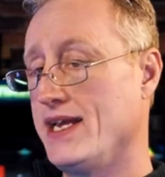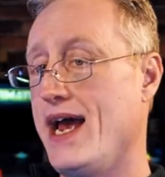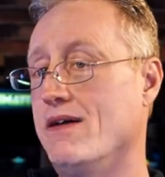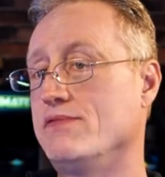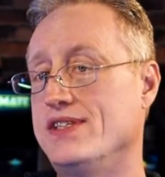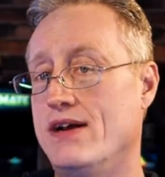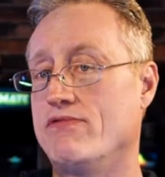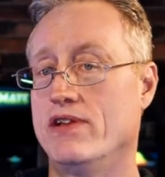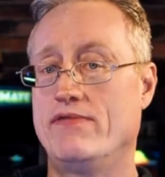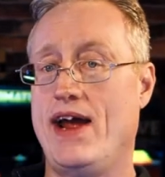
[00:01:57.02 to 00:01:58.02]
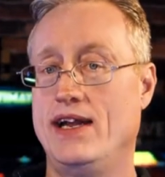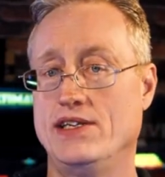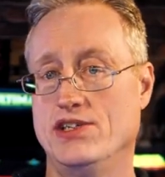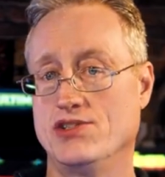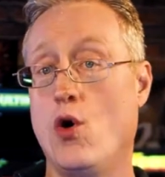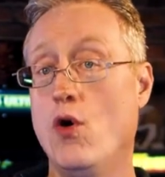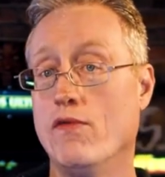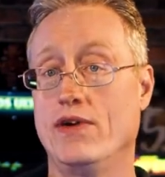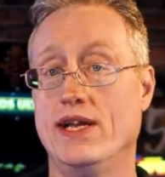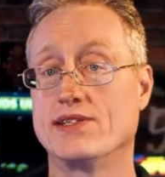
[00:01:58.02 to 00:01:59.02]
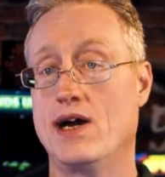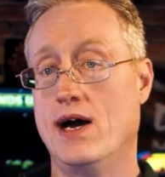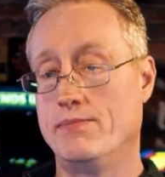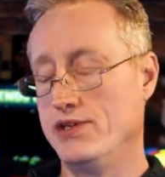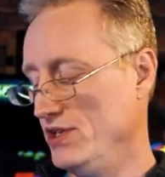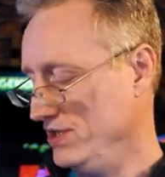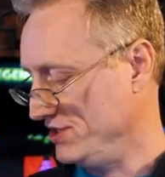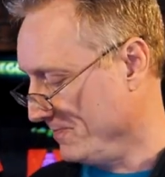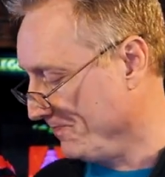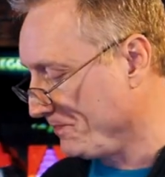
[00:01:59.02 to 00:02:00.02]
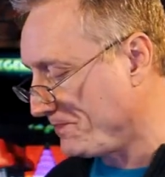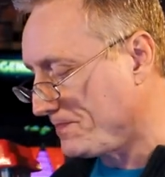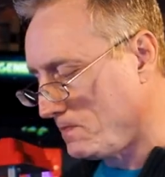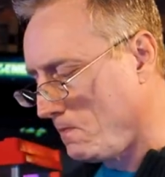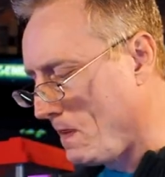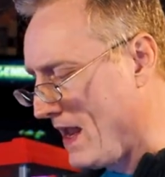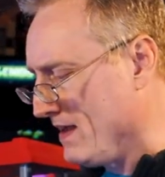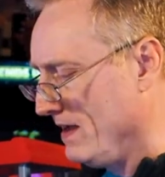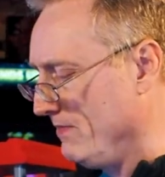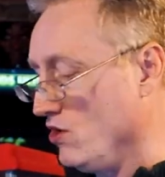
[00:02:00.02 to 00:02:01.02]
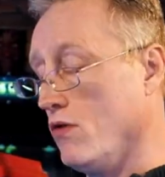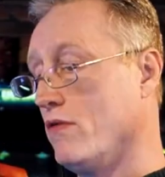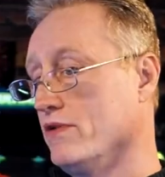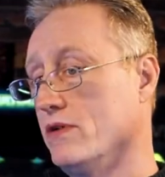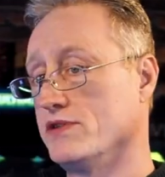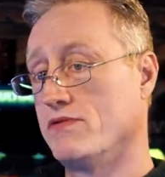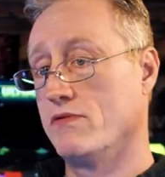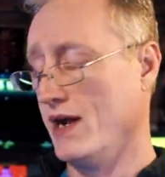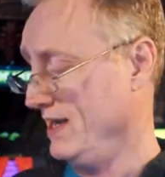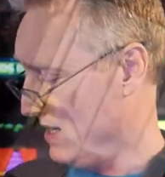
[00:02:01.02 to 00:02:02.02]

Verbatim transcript: have several advantages over its competition and let me go over those right